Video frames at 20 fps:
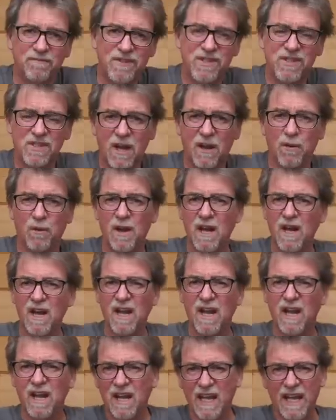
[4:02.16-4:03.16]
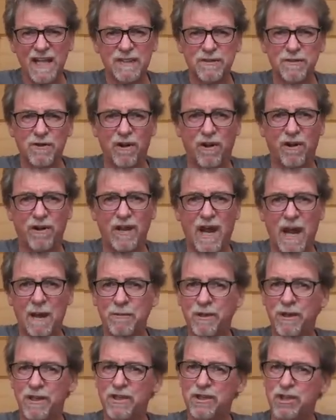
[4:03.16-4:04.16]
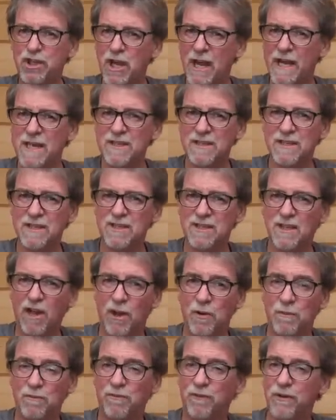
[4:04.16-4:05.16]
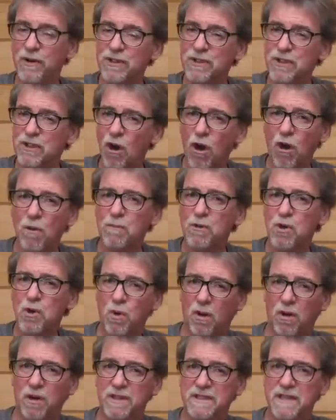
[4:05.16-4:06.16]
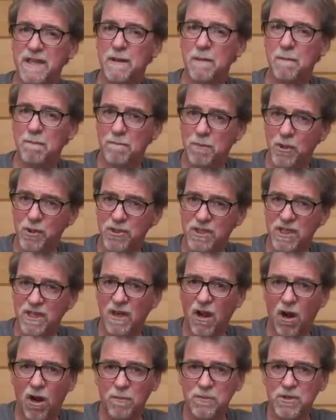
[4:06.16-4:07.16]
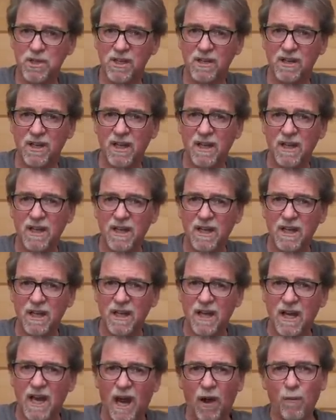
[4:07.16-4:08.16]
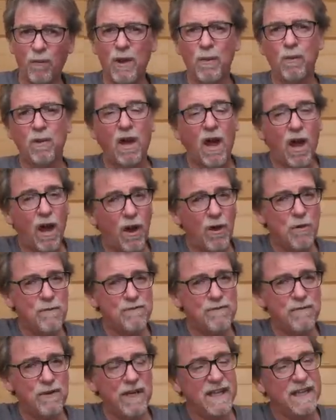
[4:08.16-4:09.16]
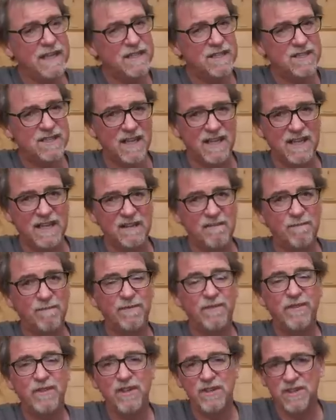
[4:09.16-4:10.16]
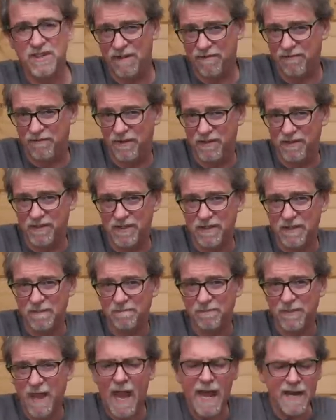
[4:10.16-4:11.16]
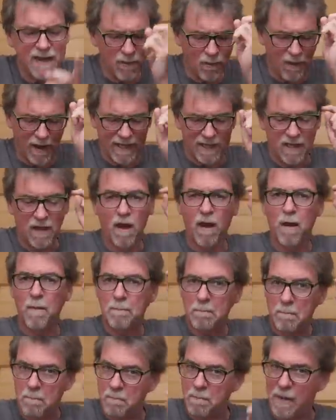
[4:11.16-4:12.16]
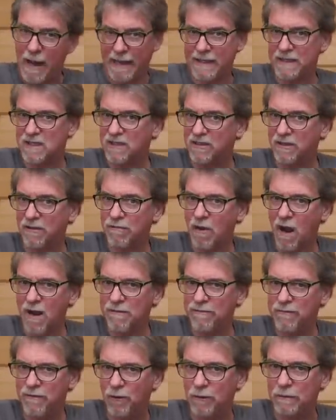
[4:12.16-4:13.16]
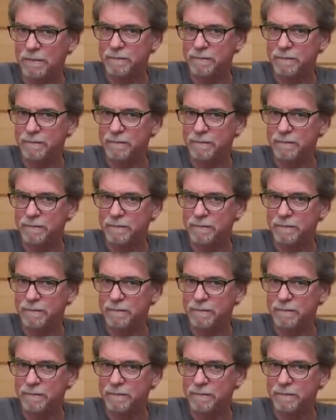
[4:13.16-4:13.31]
So, later on, I'm going to change the scope for a top quality budget option, and we will hopefully see the difference. Anyway, back to the rifle.